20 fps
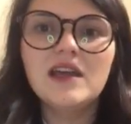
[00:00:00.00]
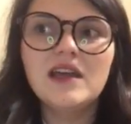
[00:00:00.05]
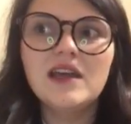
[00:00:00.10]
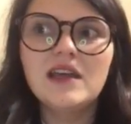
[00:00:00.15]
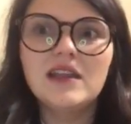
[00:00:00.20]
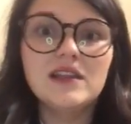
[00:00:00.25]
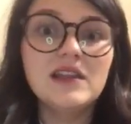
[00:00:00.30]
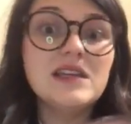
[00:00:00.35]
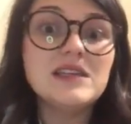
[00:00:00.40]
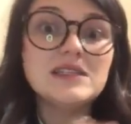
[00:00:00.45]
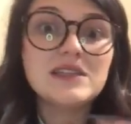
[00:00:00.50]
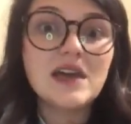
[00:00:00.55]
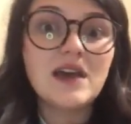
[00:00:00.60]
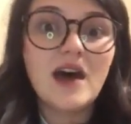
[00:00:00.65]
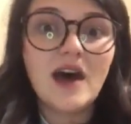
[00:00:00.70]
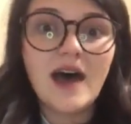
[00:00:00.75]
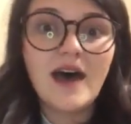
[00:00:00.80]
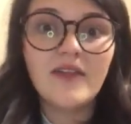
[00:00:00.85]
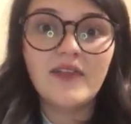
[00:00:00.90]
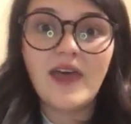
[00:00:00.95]
at least
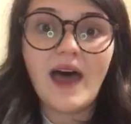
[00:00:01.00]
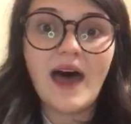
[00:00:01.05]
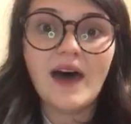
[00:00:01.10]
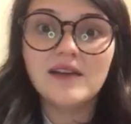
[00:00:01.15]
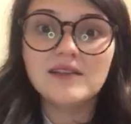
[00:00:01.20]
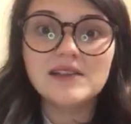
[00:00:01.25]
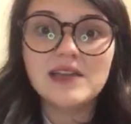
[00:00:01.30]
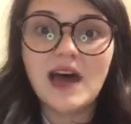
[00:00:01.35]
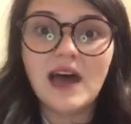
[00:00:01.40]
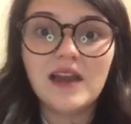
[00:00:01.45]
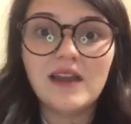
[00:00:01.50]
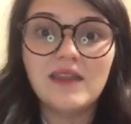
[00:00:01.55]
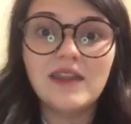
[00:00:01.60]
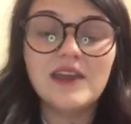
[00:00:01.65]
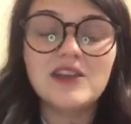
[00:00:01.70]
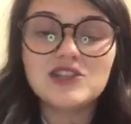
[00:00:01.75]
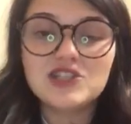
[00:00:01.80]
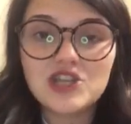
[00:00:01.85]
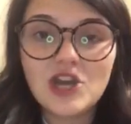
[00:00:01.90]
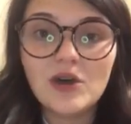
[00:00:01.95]
on the outside, and
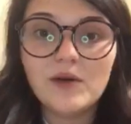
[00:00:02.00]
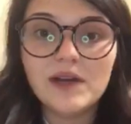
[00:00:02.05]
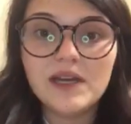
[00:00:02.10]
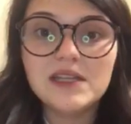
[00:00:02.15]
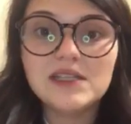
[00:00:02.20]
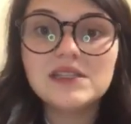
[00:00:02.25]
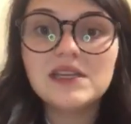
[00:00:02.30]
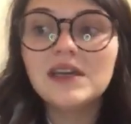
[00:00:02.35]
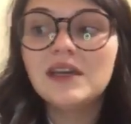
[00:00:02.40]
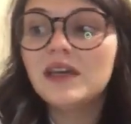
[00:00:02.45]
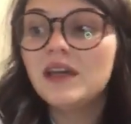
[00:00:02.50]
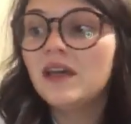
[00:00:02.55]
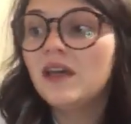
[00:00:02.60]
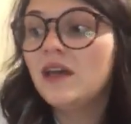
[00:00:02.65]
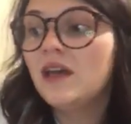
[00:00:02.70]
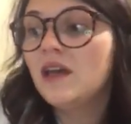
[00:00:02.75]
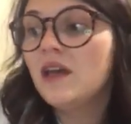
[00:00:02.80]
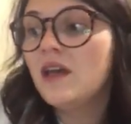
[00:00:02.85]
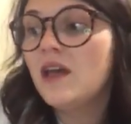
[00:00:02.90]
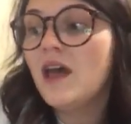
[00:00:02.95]
they show it
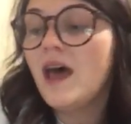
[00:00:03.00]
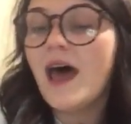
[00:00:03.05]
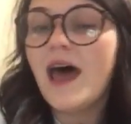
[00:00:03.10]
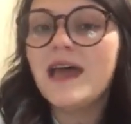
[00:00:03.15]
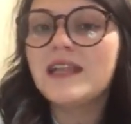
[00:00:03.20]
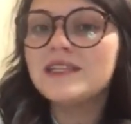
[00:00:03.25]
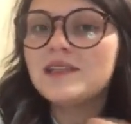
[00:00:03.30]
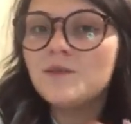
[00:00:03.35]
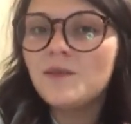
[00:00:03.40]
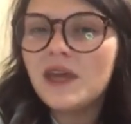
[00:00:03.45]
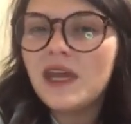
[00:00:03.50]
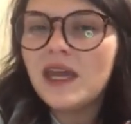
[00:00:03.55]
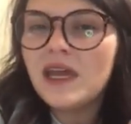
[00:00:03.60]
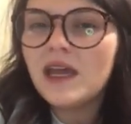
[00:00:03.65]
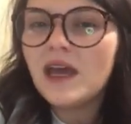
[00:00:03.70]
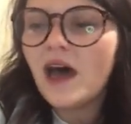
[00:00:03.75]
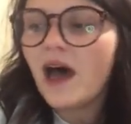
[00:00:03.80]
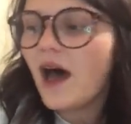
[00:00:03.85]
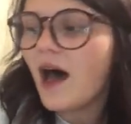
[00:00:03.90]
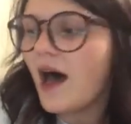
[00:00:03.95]
and to
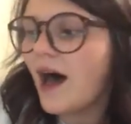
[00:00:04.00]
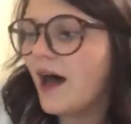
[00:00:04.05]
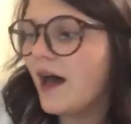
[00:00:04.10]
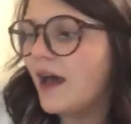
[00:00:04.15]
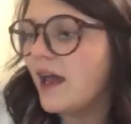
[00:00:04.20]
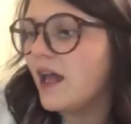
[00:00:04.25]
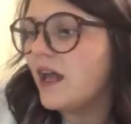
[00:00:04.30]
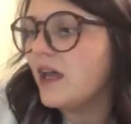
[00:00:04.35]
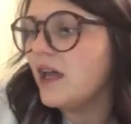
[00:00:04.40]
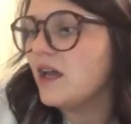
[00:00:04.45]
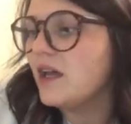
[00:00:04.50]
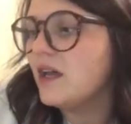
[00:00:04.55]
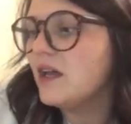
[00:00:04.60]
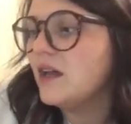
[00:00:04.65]
me, I